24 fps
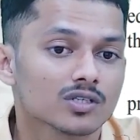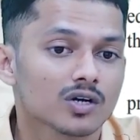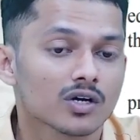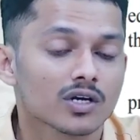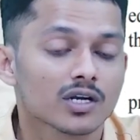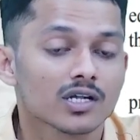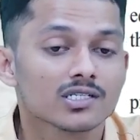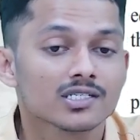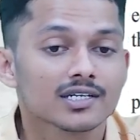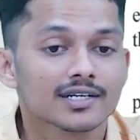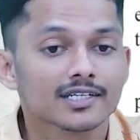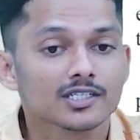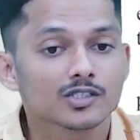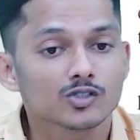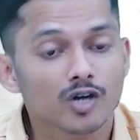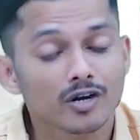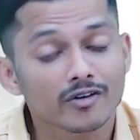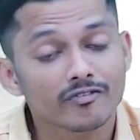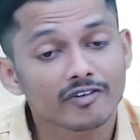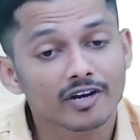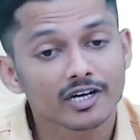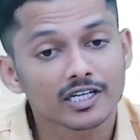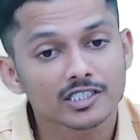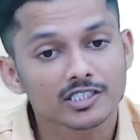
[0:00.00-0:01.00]
or else it is
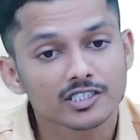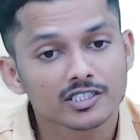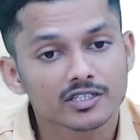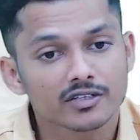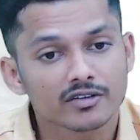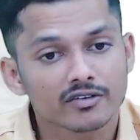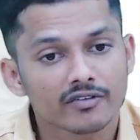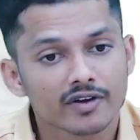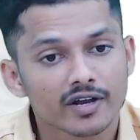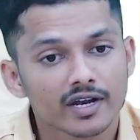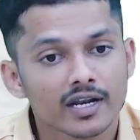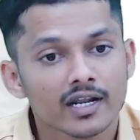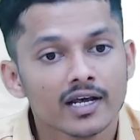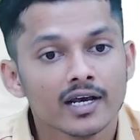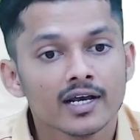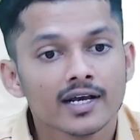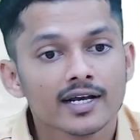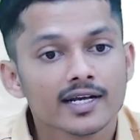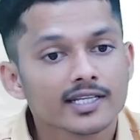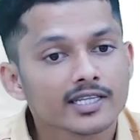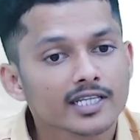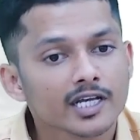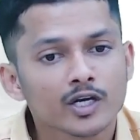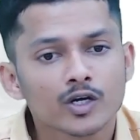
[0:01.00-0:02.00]
not functioning well,
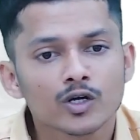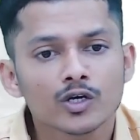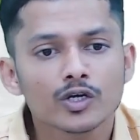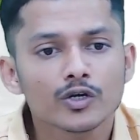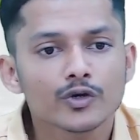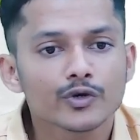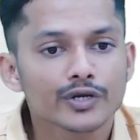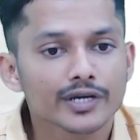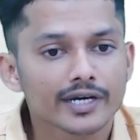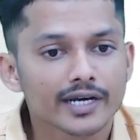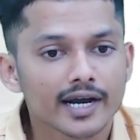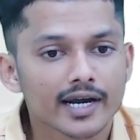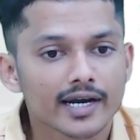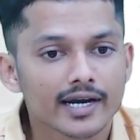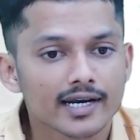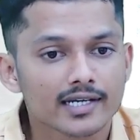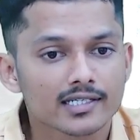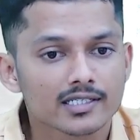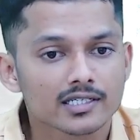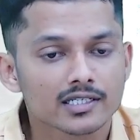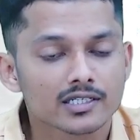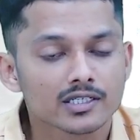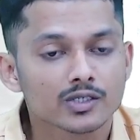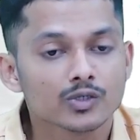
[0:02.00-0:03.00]
then only you recognize it.